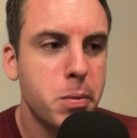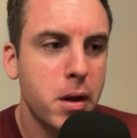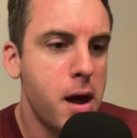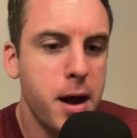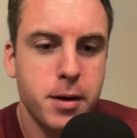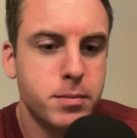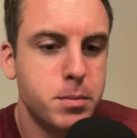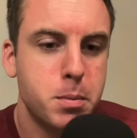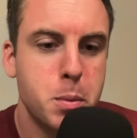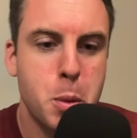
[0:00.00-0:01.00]
And
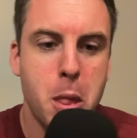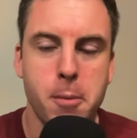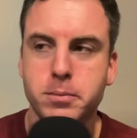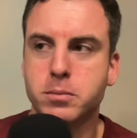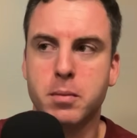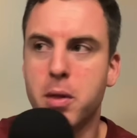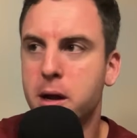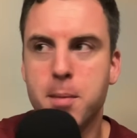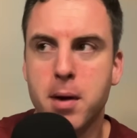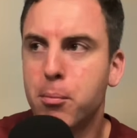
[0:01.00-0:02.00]
like,
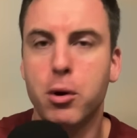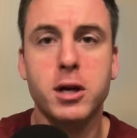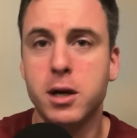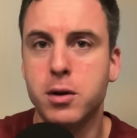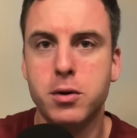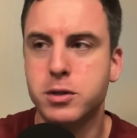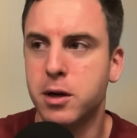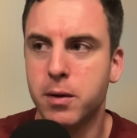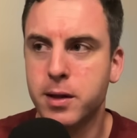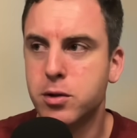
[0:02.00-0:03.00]
I'm not breaking news here.
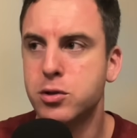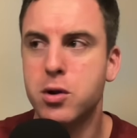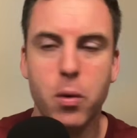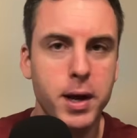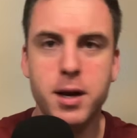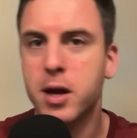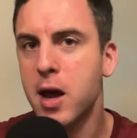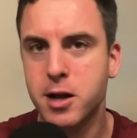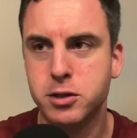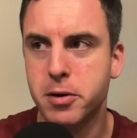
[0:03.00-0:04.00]
Like, there's no
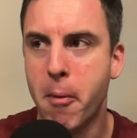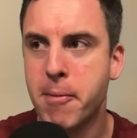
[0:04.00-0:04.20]
indication.